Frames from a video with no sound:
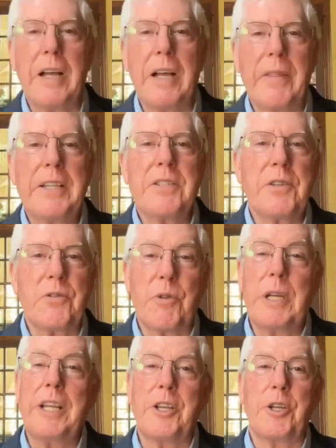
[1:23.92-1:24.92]
This is
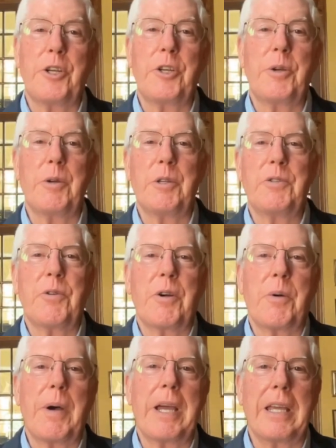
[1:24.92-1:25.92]
really good news for
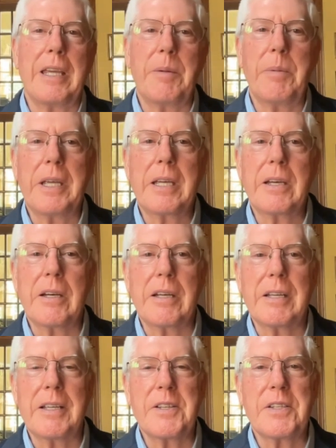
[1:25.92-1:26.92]
Hawaii
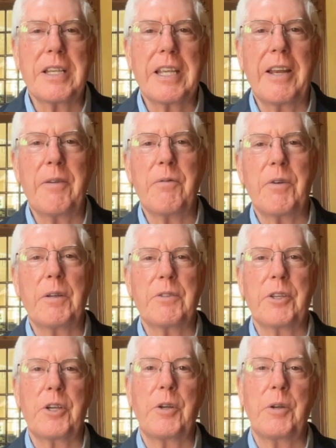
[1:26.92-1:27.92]
because it involves
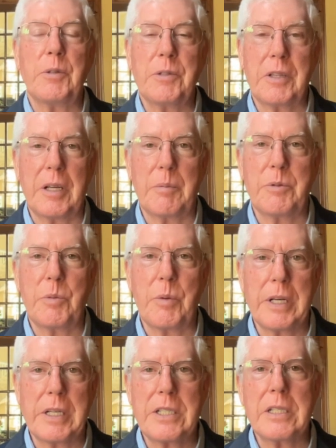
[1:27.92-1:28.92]
the Good News Clubs,
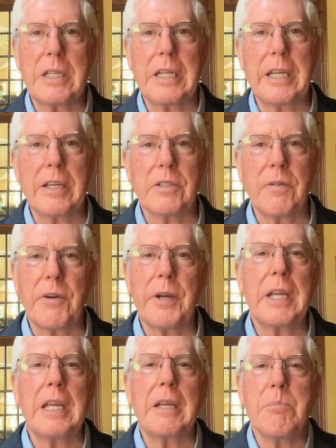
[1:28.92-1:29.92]
which is a
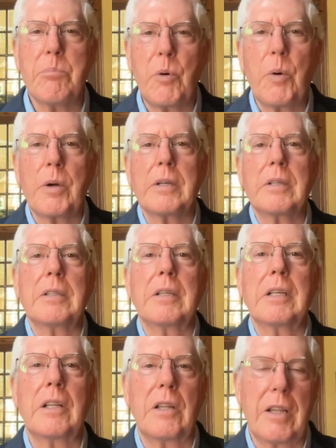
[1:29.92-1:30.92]
very
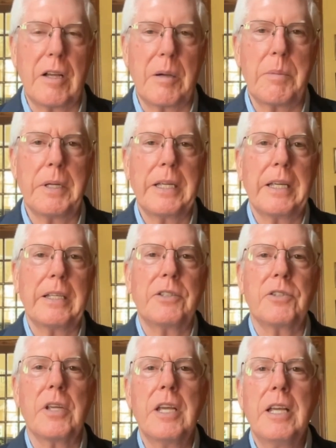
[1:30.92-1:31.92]
important club.
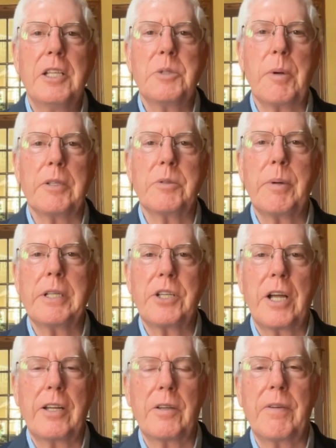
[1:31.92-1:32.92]
It's sponsored by
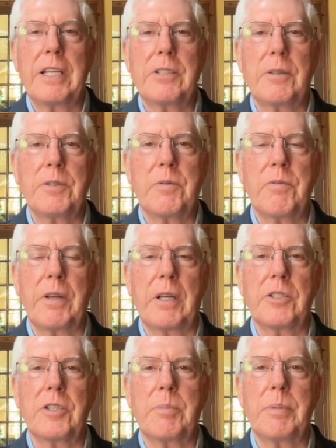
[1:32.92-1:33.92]
Child Evangelism
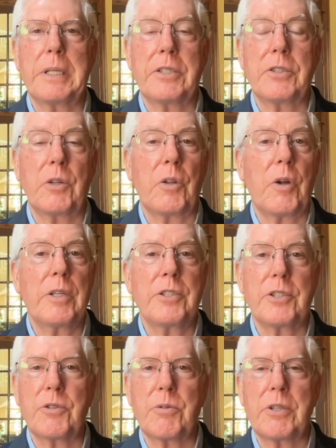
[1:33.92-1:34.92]
Fellowship. It's the
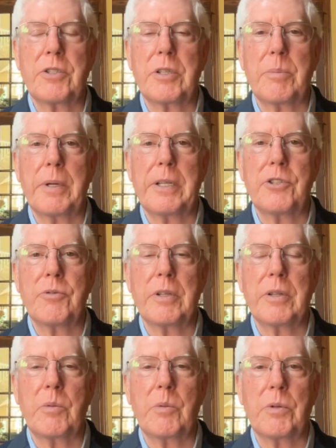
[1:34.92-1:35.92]
largest Christian ministry
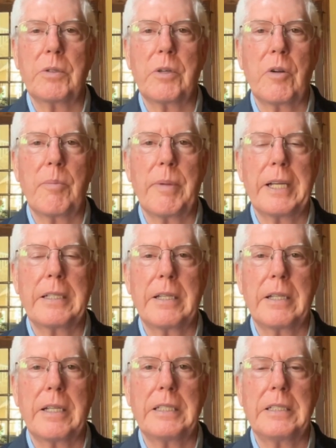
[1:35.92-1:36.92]
in the world going back to
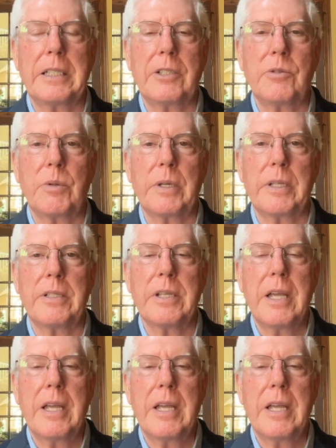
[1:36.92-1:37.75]
the 1920s.